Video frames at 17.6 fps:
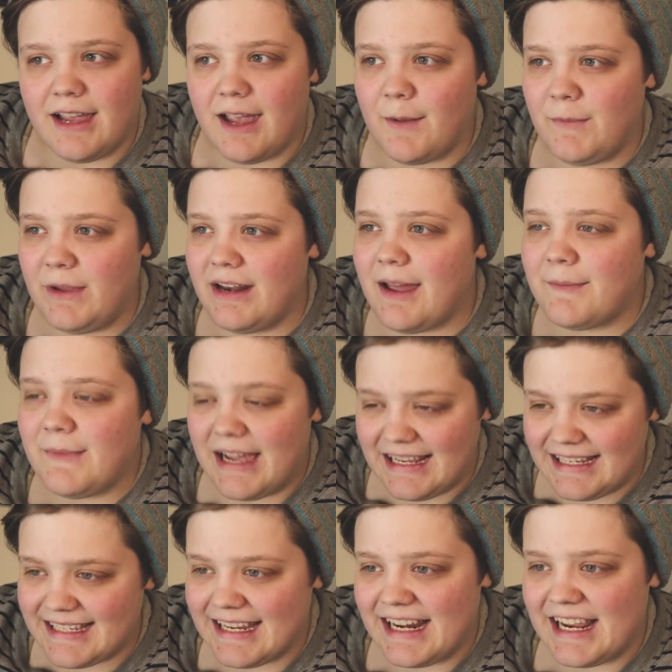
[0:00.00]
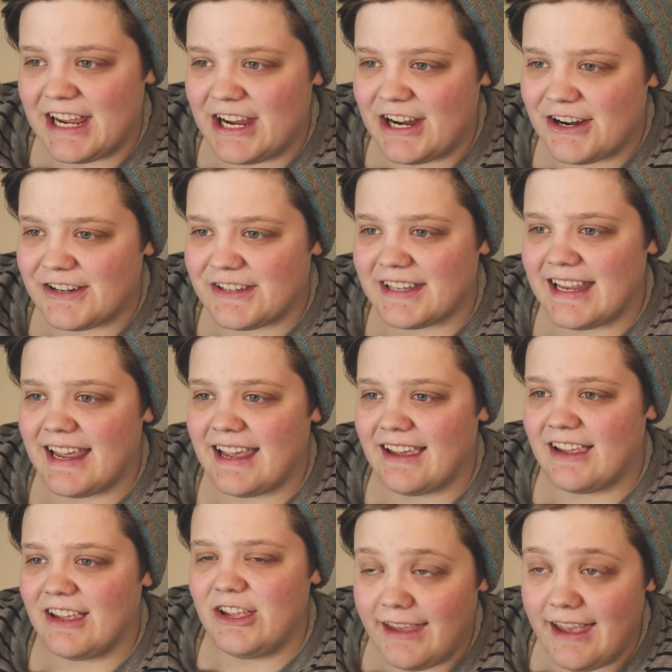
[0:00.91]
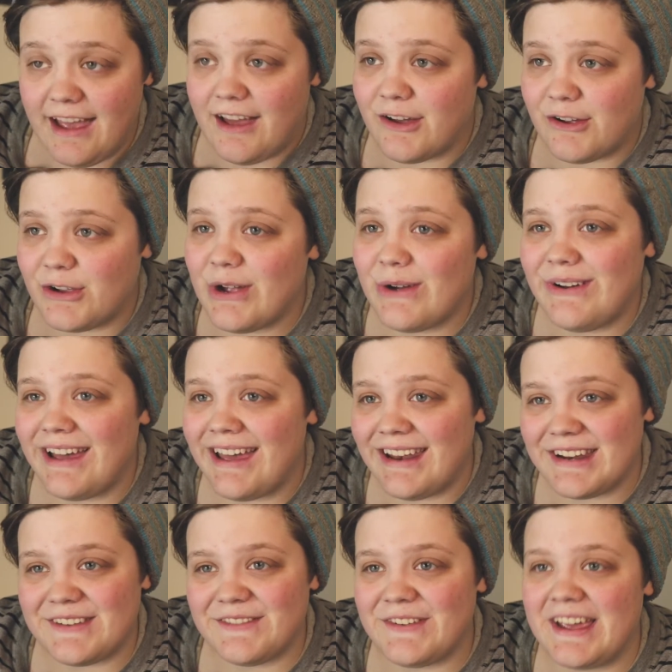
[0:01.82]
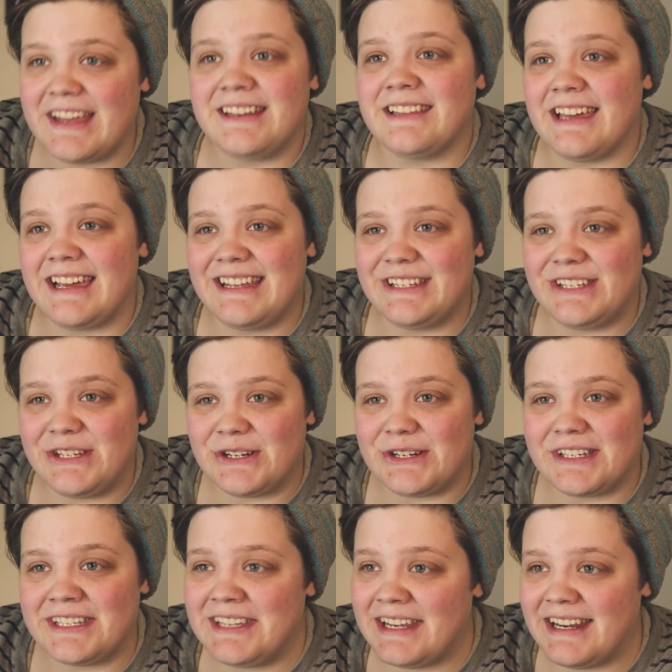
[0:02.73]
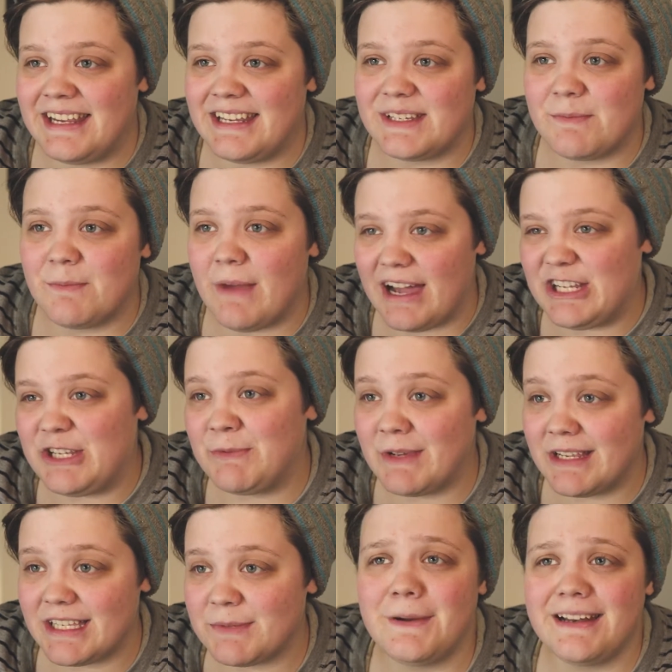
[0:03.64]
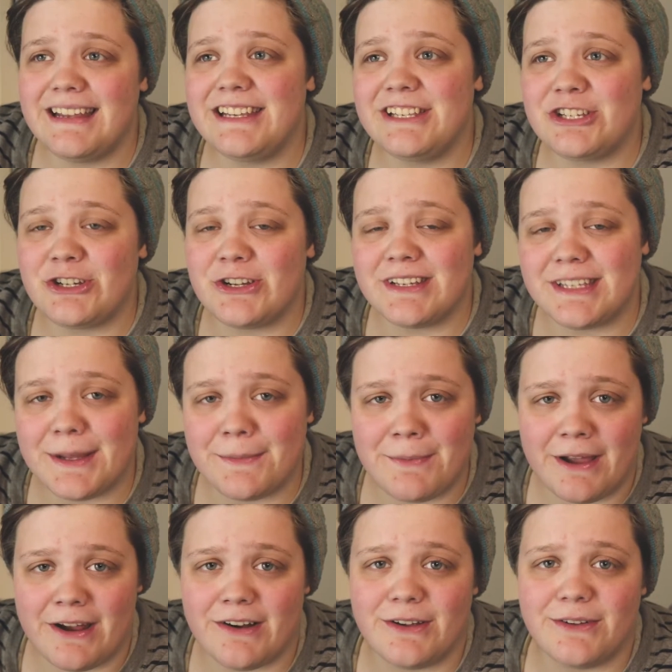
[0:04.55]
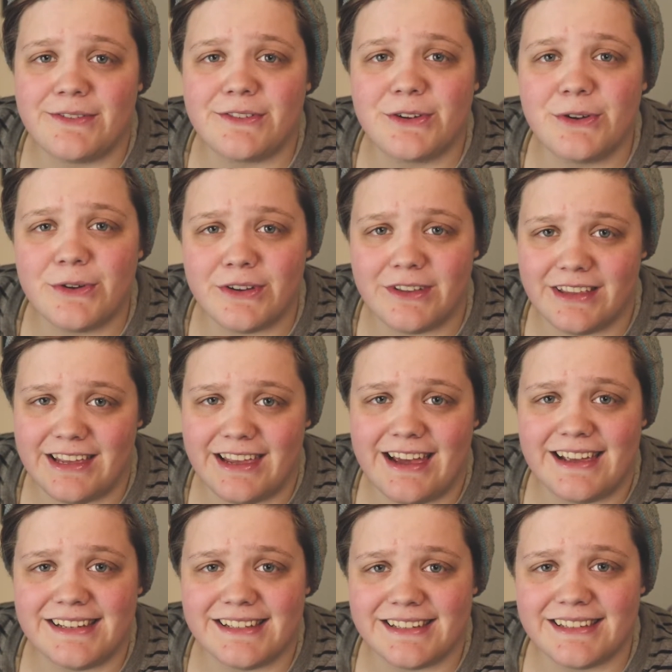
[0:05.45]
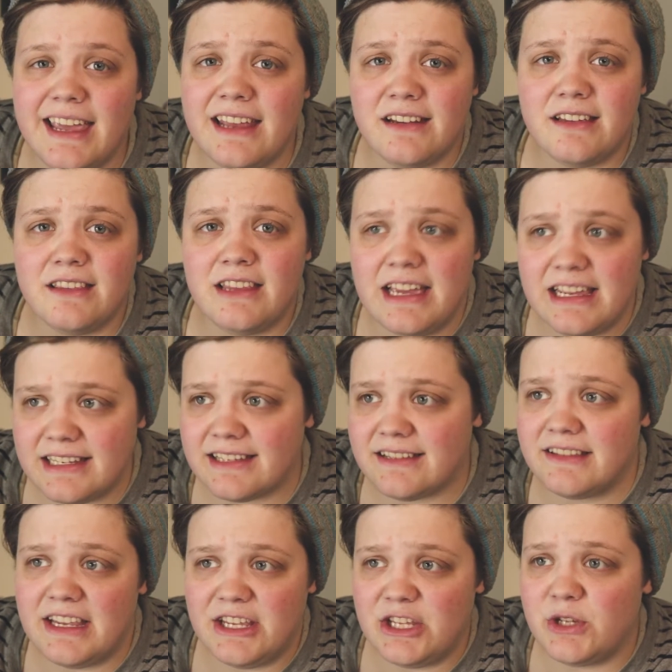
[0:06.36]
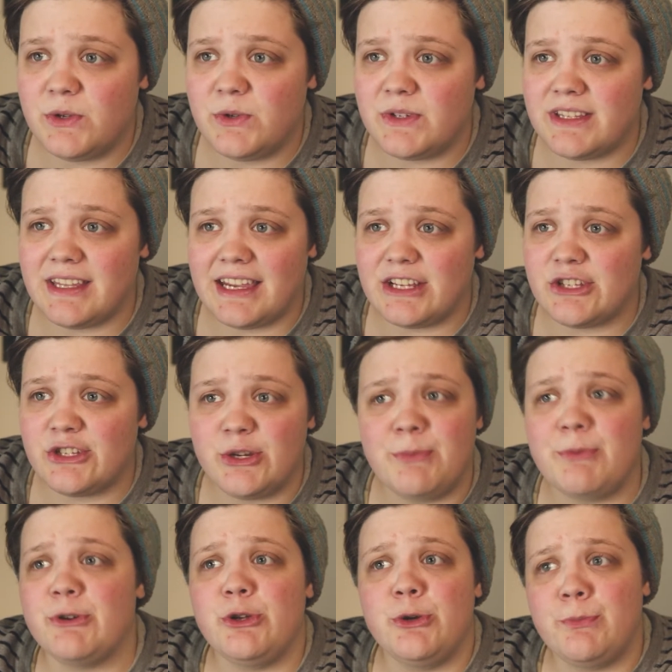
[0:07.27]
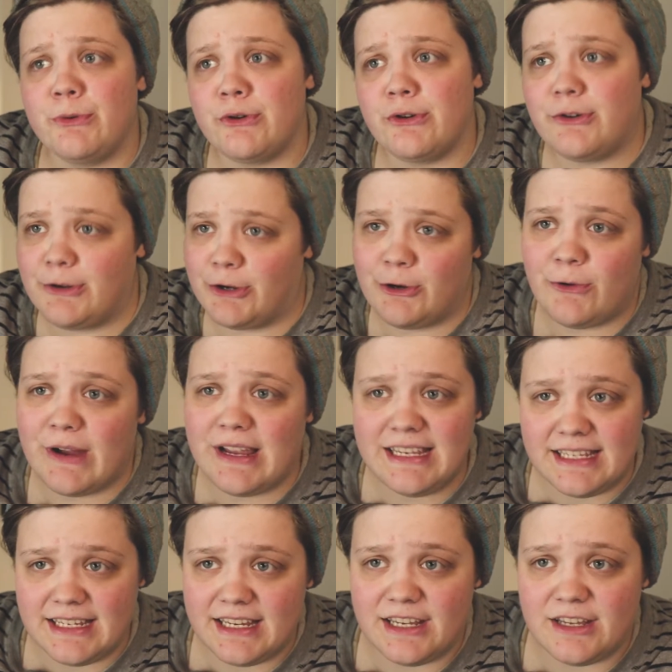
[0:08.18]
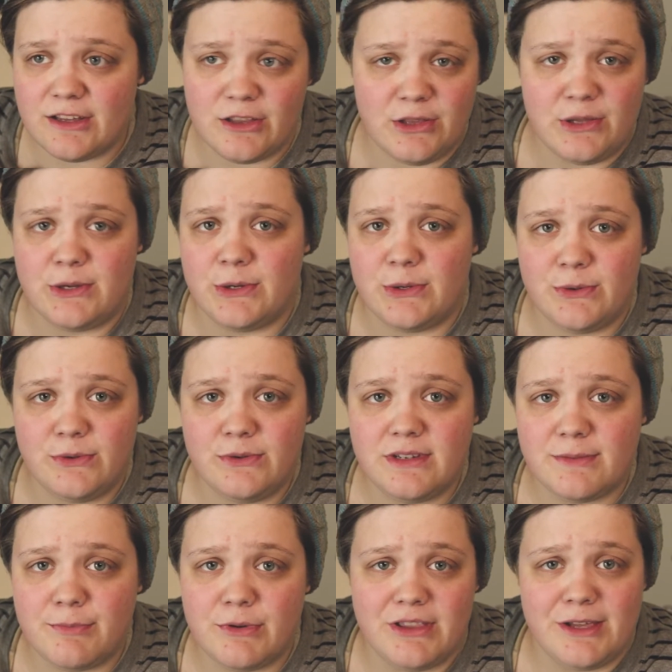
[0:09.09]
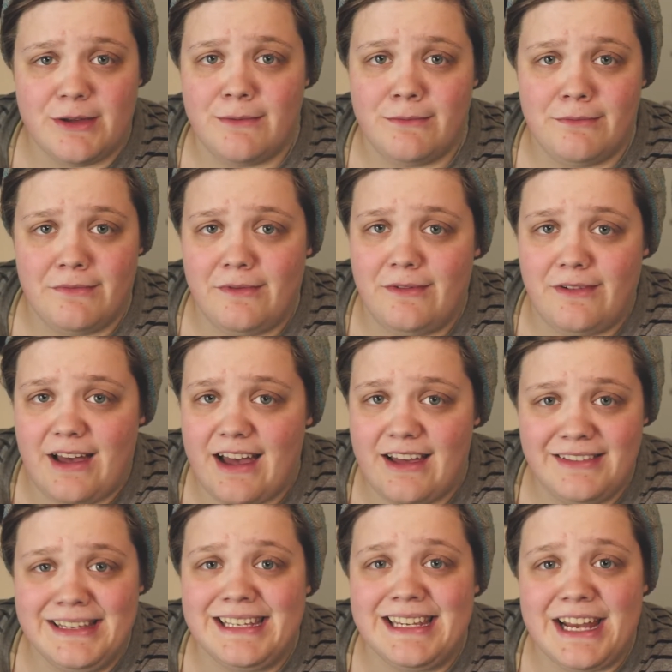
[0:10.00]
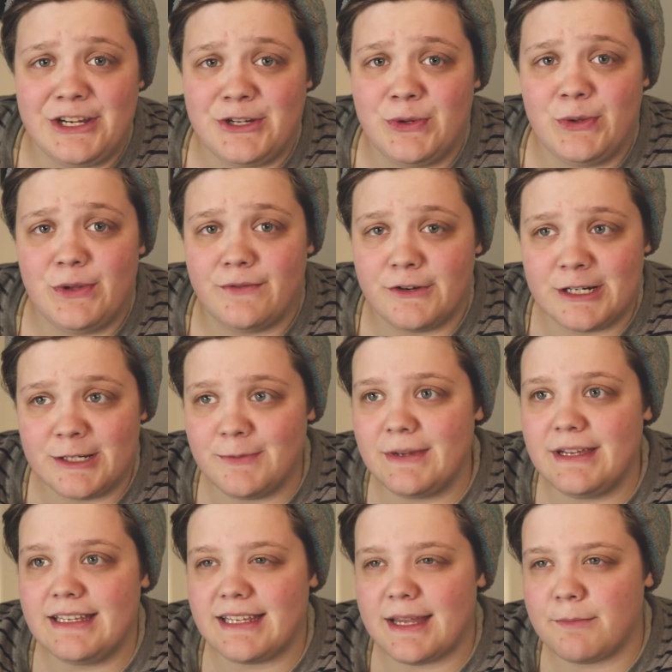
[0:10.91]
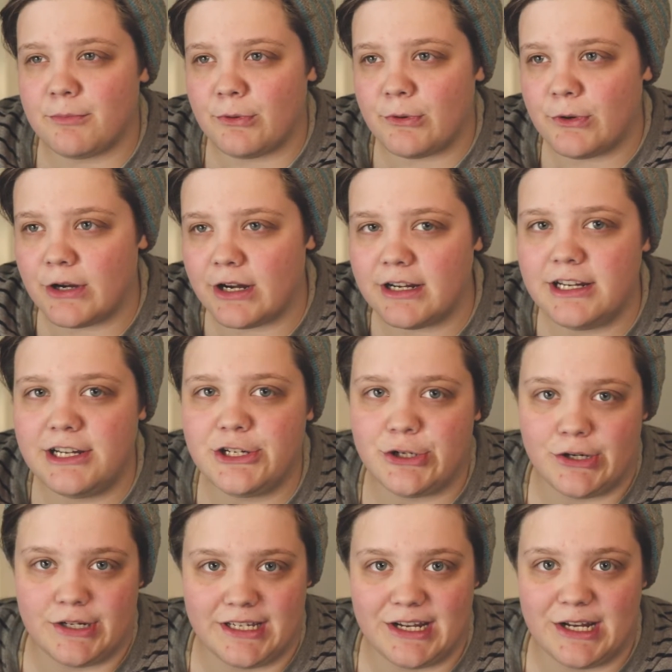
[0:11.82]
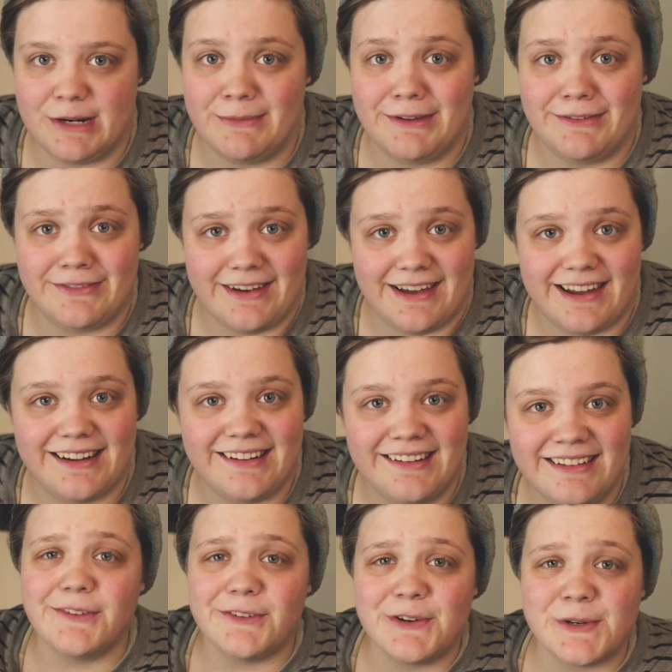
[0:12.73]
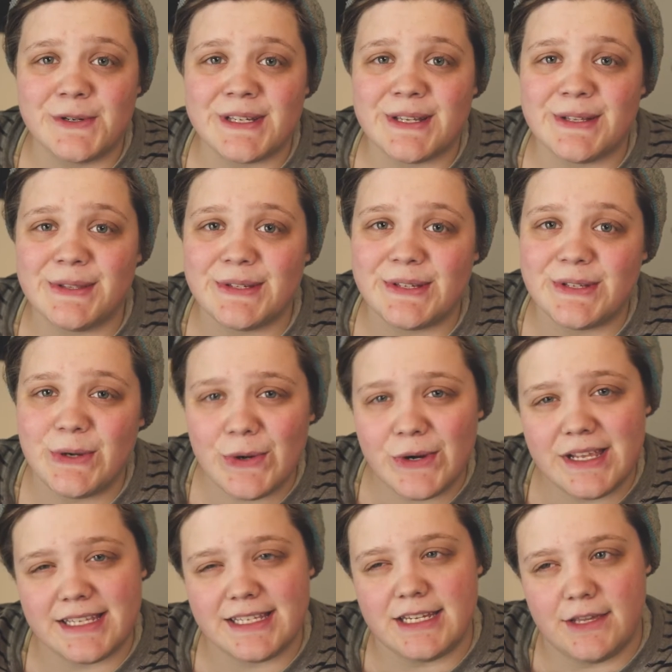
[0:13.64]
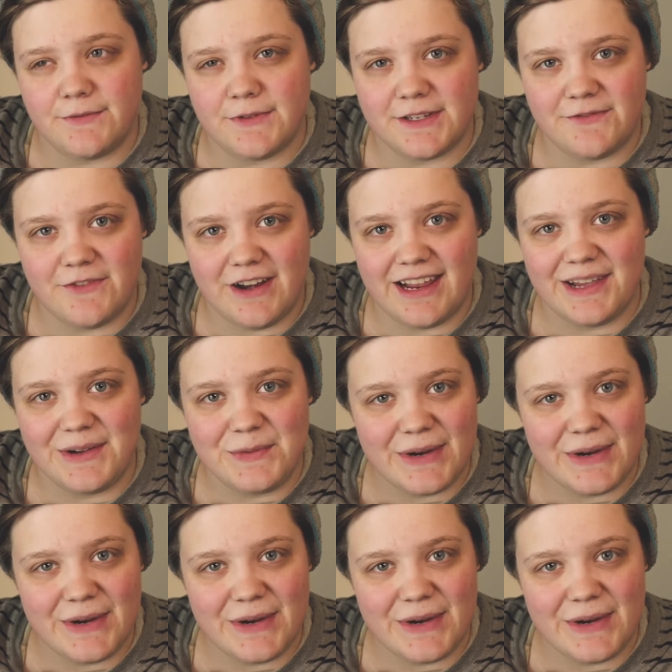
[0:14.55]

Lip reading: I mean, I'm not sitting here saying, yeah, go ahead and vandalize your city's monuments, but it's just a pair of googly eyes. And unless they used like super duper crazy glue to put them on the statue in the first place, I'm pretty sure it's gonna be fine. Of course, the story itself is funny.